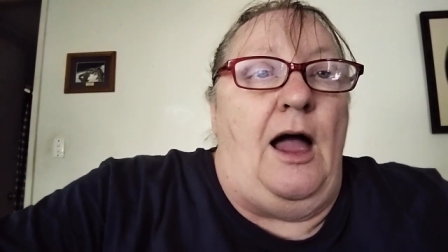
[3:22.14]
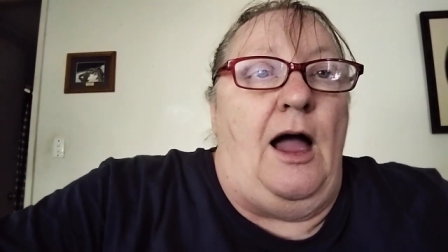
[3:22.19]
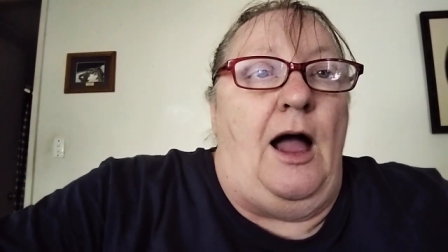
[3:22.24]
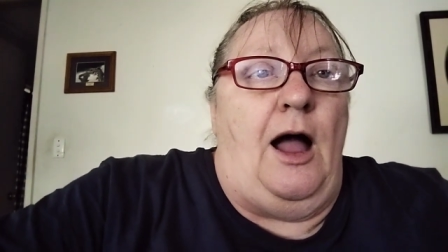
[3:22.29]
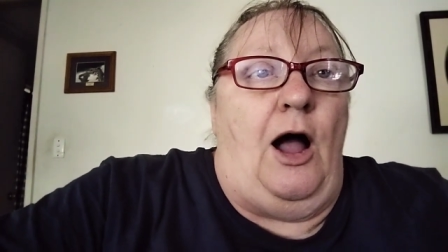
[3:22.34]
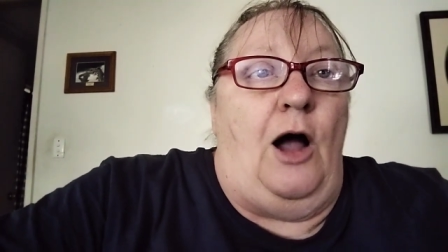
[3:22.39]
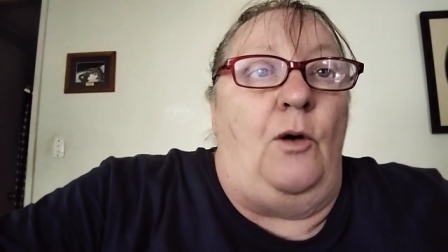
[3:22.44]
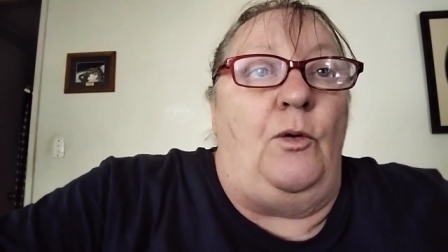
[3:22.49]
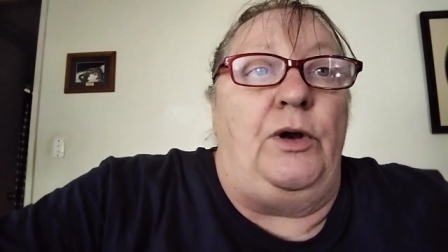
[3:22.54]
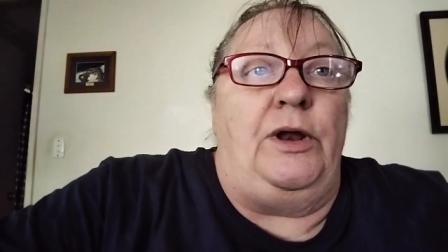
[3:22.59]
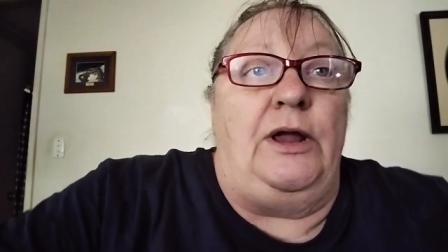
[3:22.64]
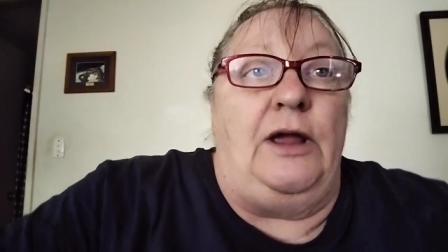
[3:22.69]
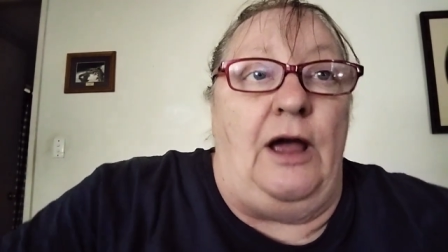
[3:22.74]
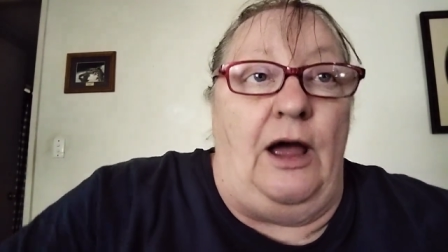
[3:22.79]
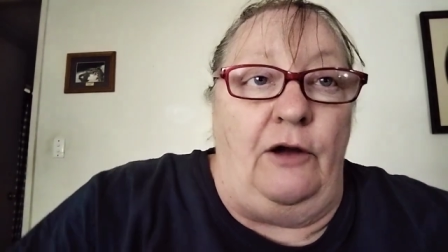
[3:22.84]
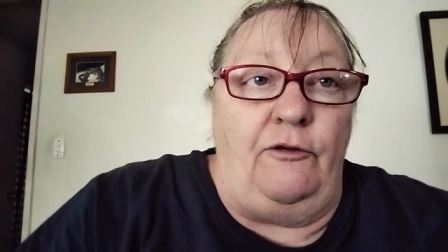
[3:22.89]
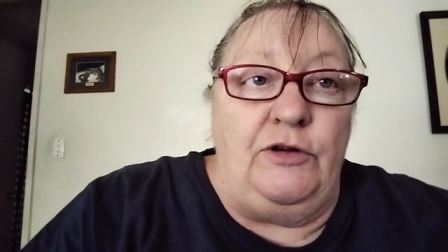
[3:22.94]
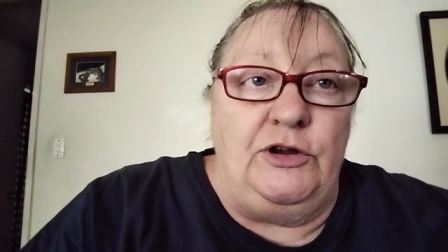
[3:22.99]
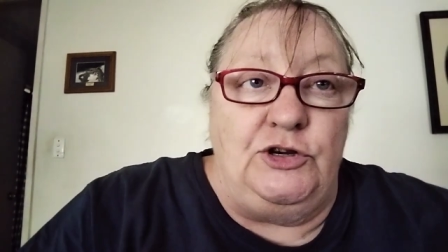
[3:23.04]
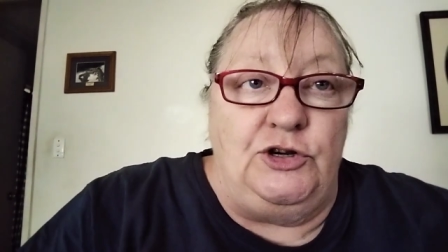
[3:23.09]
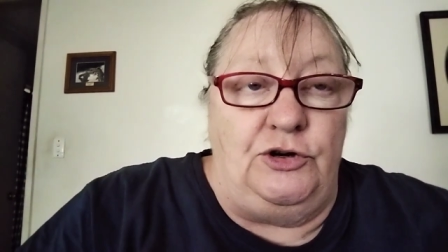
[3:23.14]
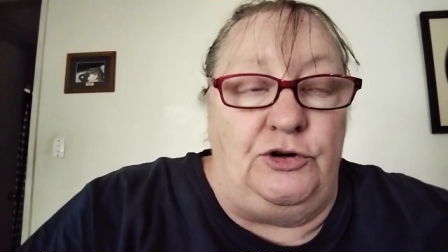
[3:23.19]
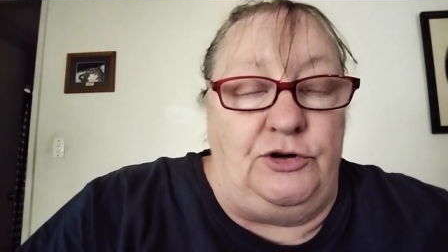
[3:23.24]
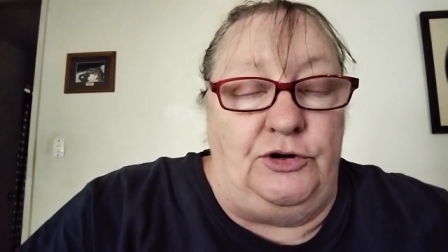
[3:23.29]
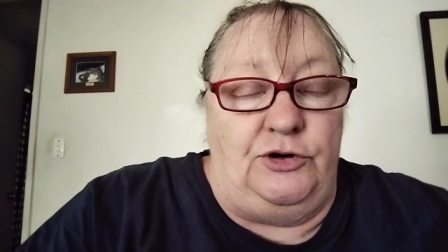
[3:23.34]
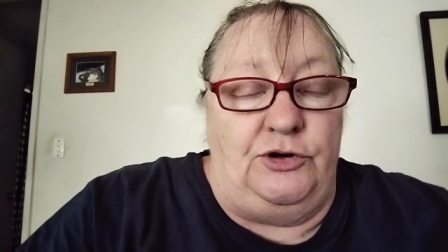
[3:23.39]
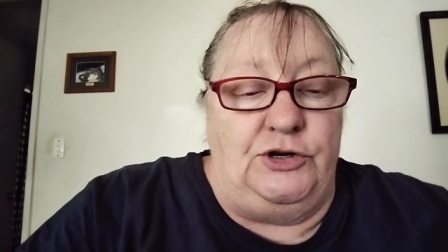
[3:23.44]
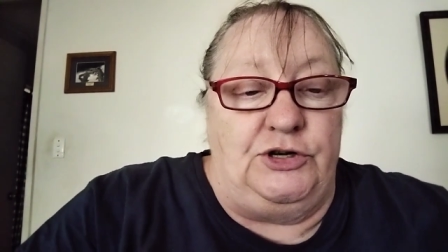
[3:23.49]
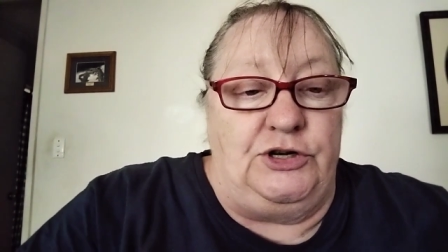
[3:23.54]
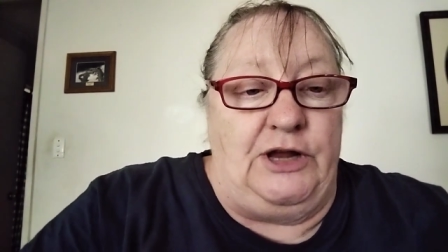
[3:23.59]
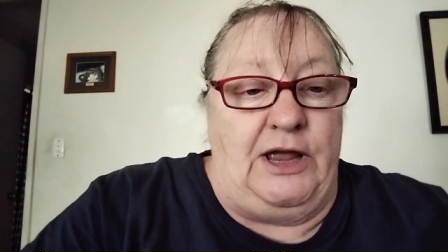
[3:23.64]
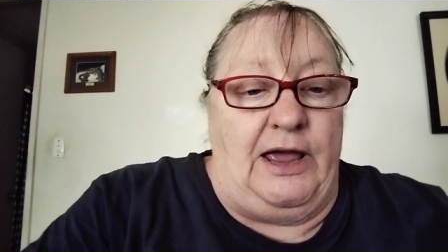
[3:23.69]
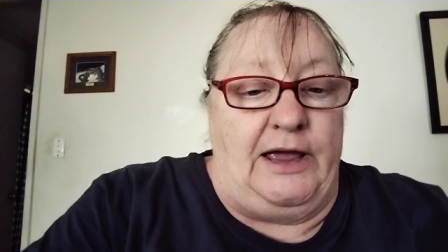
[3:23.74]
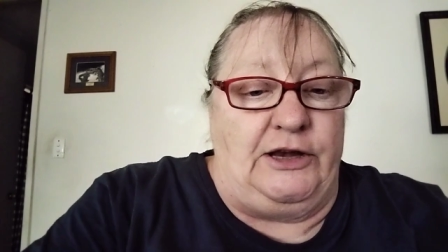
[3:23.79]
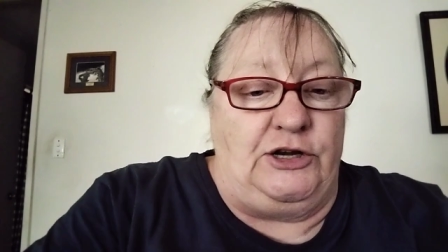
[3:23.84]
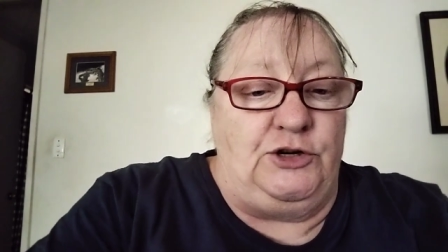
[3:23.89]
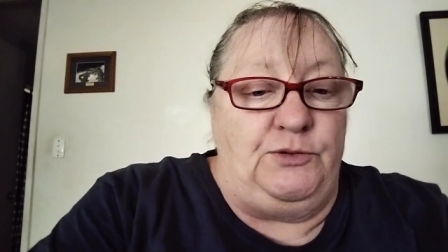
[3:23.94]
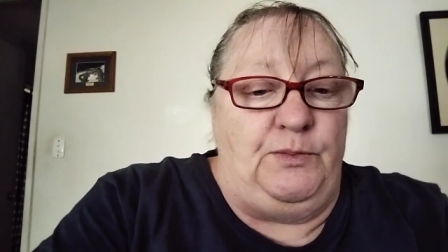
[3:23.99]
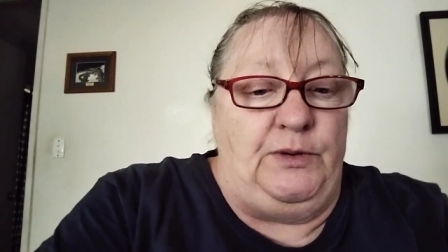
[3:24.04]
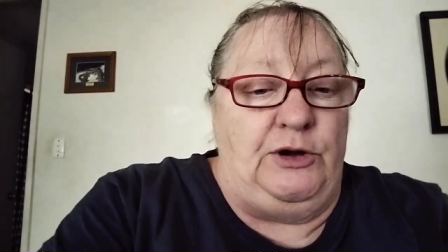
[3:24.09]
I would encourage you to use
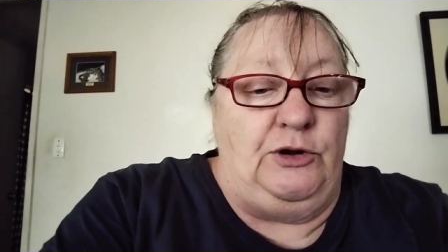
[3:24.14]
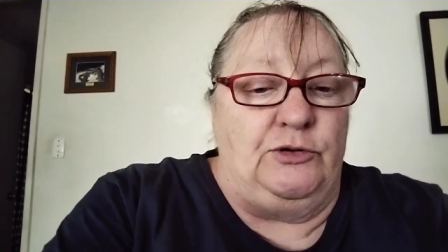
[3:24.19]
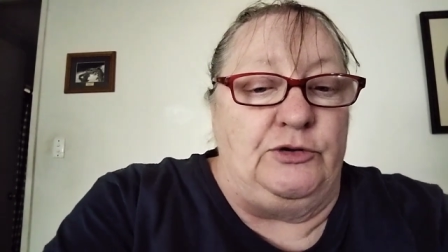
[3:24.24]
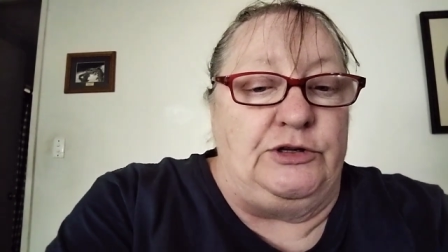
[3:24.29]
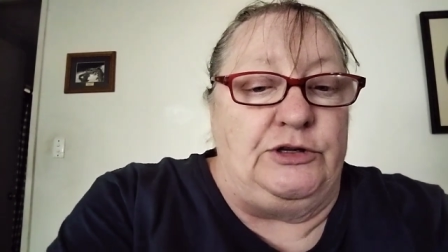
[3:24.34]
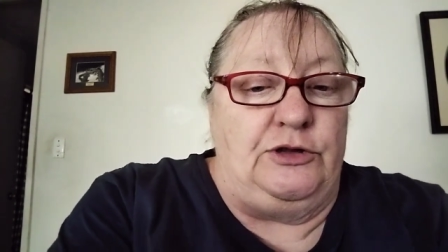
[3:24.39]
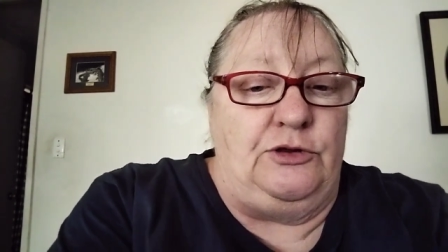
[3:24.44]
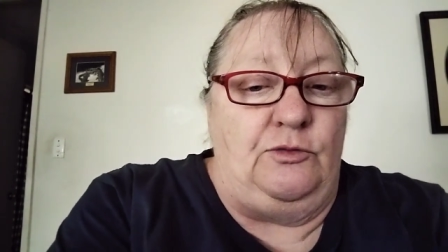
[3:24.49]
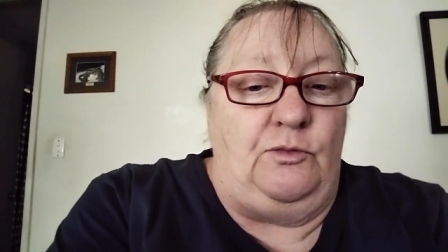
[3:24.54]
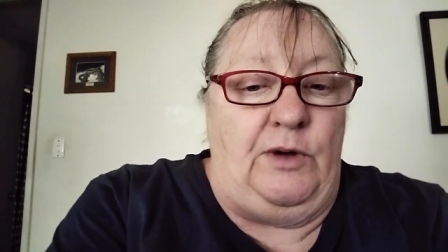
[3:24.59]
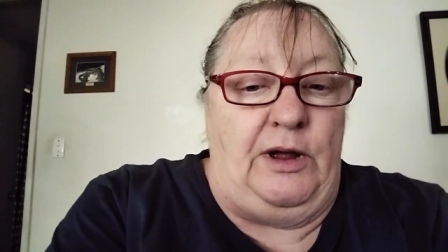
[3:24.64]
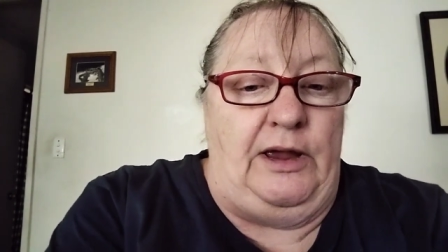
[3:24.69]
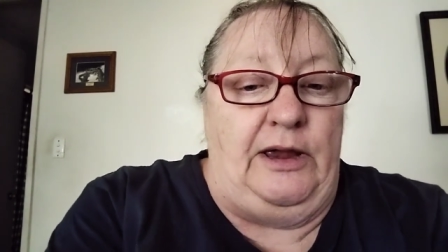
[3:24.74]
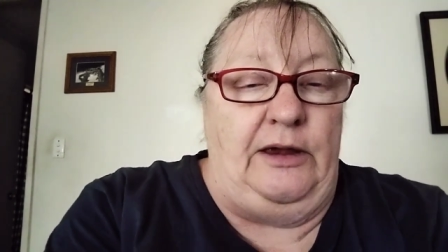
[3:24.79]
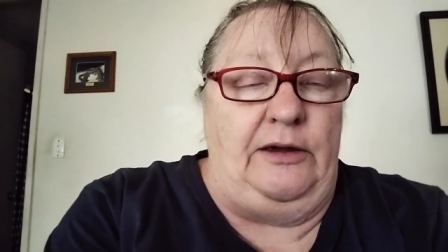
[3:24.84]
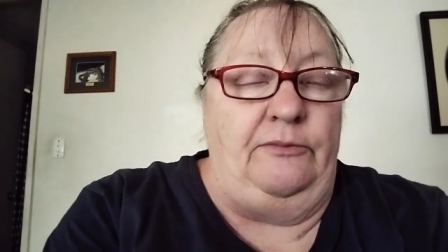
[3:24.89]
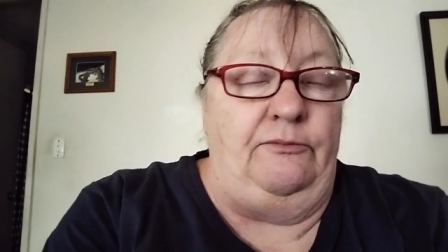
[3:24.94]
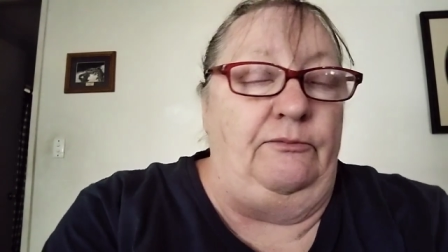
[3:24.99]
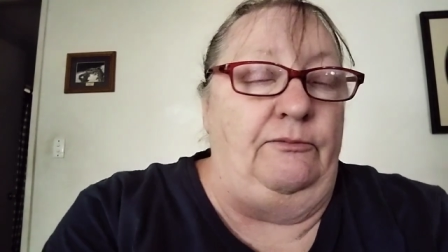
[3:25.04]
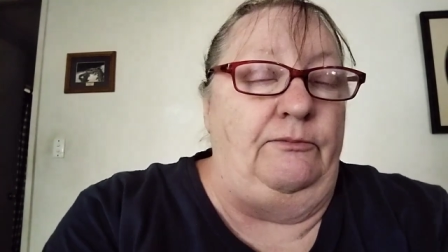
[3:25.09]
cash because of the way